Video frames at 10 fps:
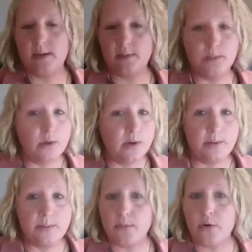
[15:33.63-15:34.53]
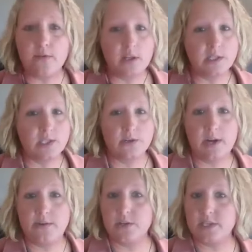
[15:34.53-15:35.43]
community member, or volunteer
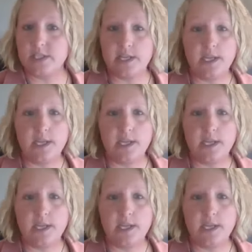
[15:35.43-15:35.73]
ever sees